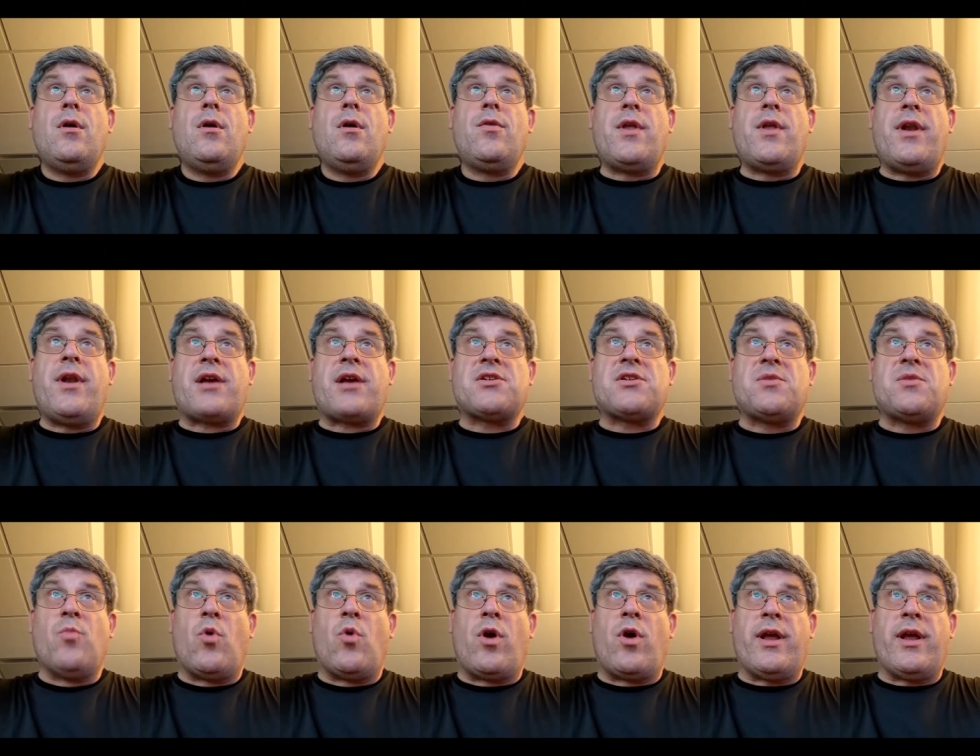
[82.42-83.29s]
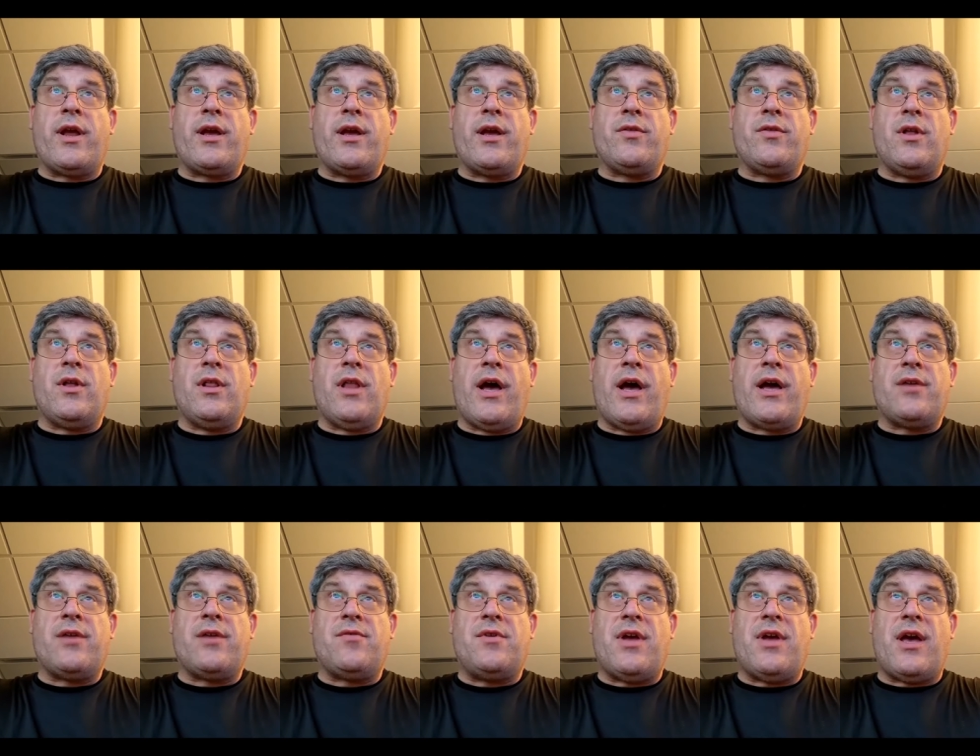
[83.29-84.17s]
The next morning, in the
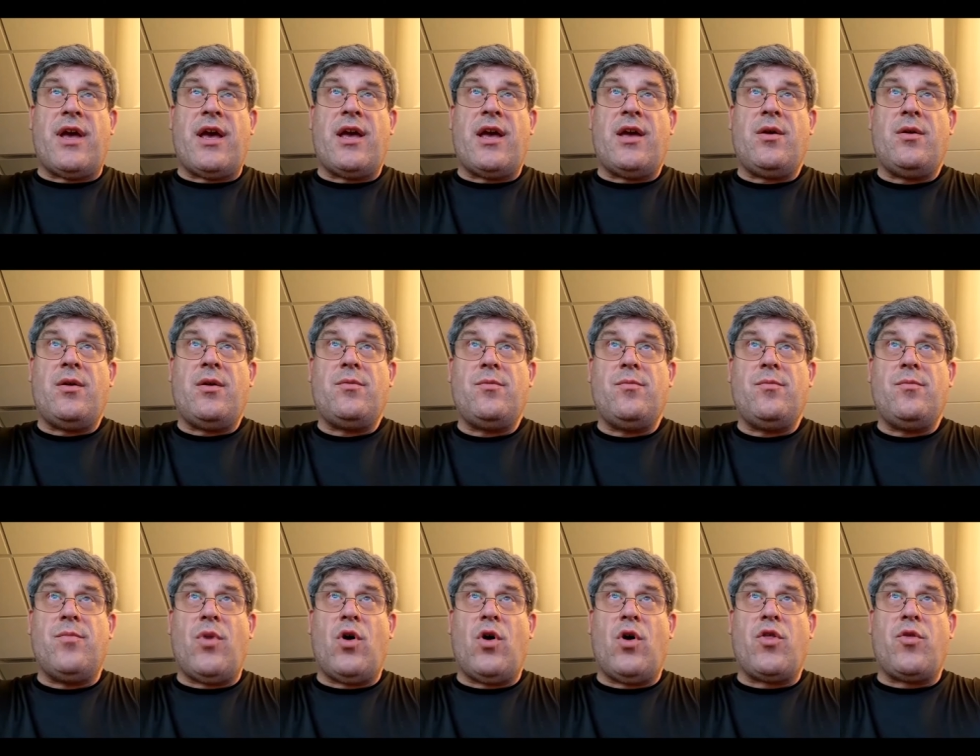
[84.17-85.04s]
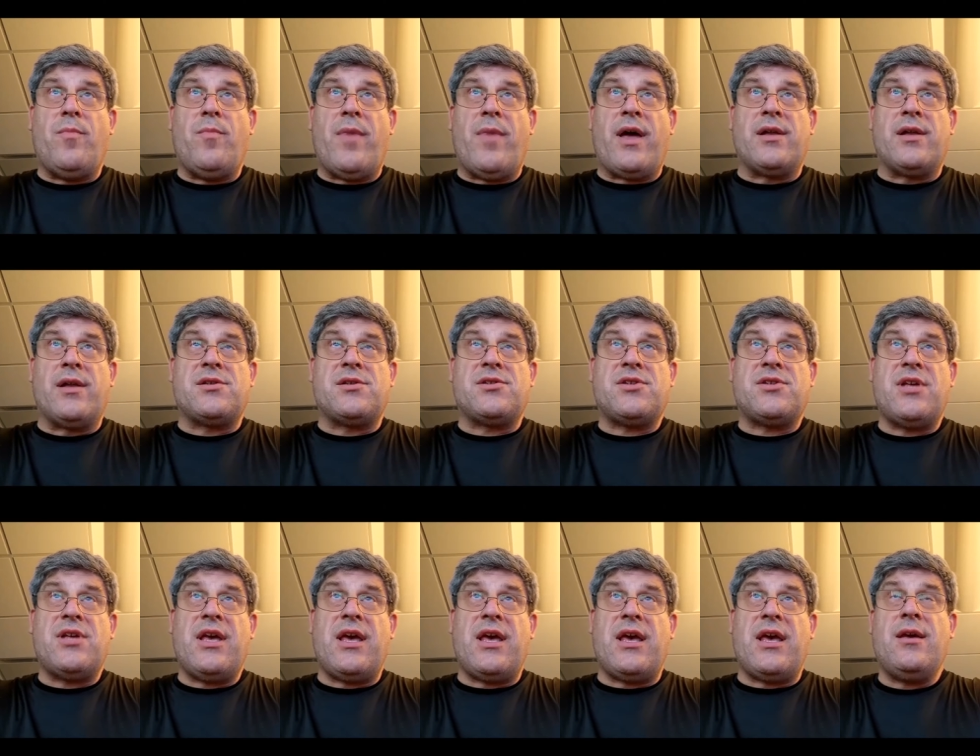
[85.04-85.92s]
light of day, both men
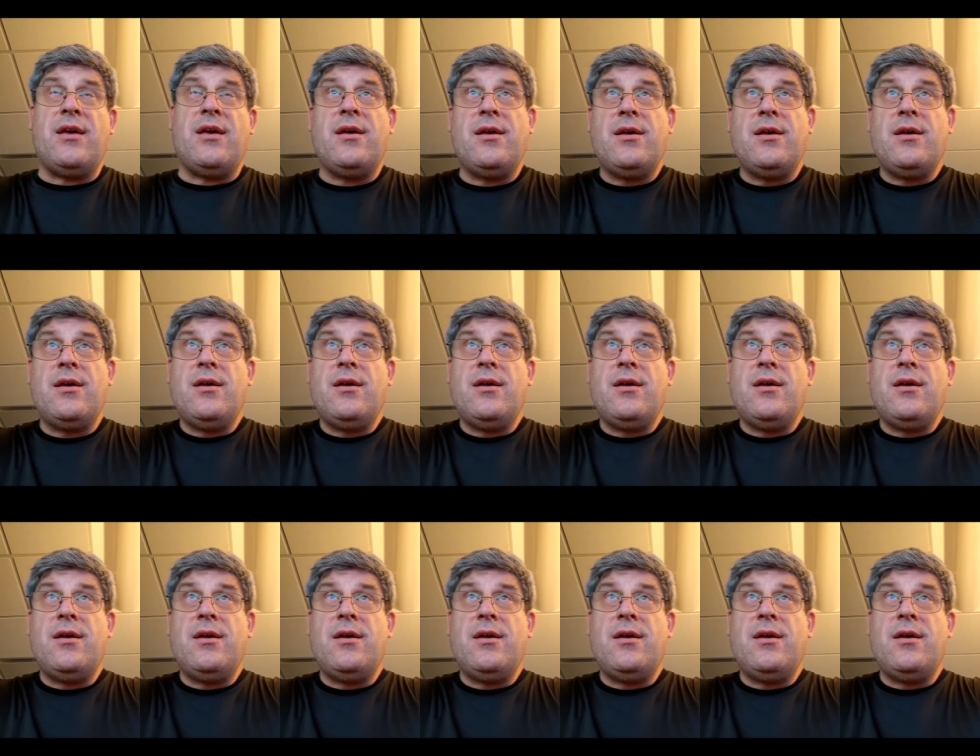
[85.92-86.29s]
see